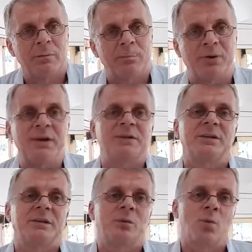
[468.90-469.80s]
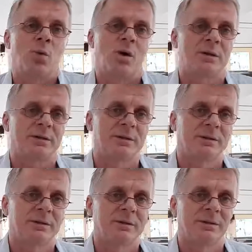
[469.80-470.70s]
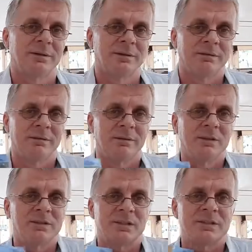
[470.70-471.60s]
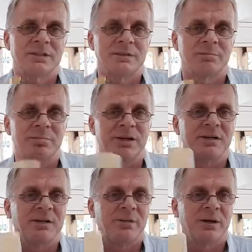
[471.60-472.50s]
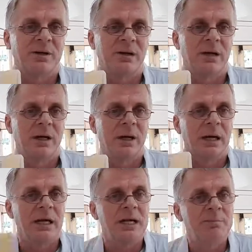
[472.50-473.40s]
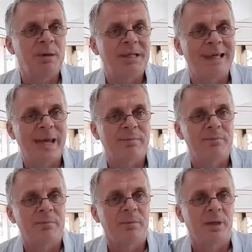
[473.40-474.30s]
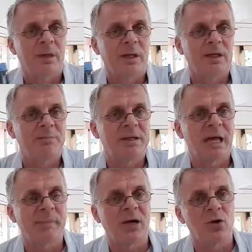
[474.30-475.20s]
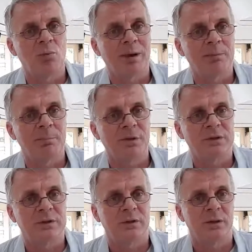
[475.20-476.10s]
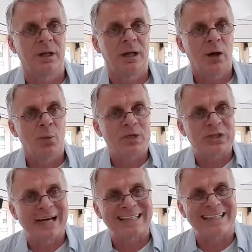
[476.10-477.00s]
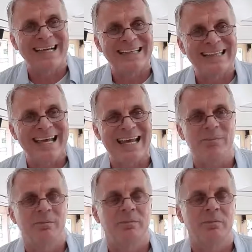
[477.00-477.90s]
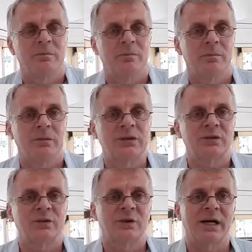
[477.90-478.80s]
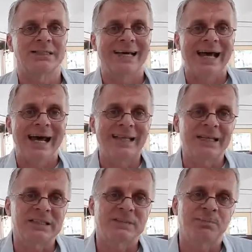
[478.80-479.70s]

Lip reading: printed word, not just printed word. It became a human person which has a name, Jesus Christ. And that is